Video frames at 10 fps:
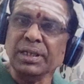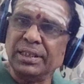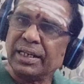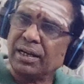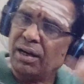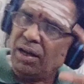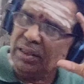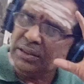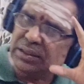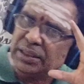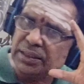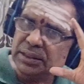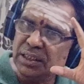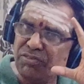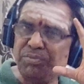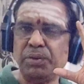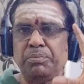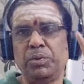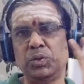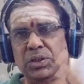The constants of
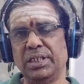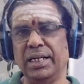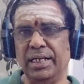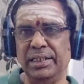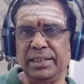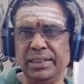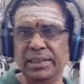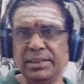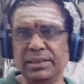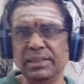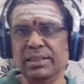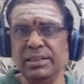proportionalities